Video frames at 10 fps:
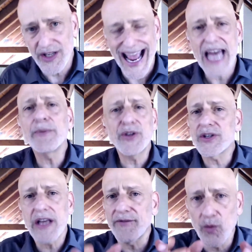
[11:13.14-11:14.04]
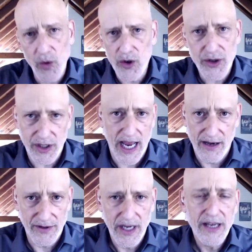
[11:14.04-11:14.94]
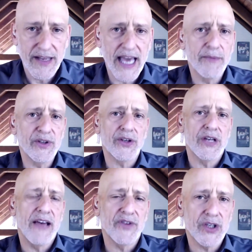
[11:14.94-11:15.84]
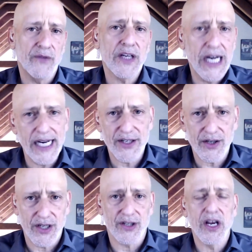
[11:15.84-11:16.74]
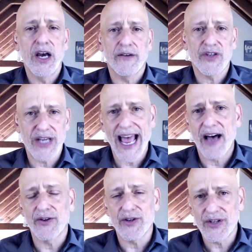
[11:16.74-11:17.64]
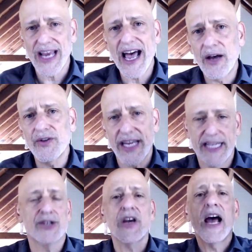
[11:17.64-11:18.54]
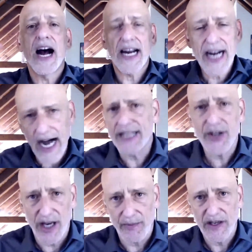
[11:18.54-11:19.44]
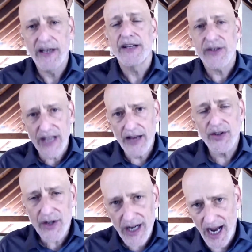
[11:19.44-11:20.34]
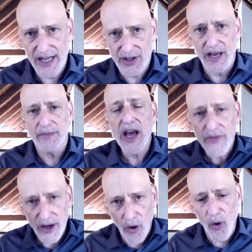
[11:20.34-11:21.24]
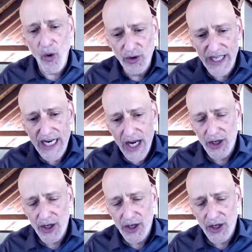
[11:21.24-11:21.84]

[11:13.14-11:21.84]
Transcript: is the animal doesn't have the word sound. The animal doesn't have the self-consciousness of sound. Sound is a concept. Sound is a concept that only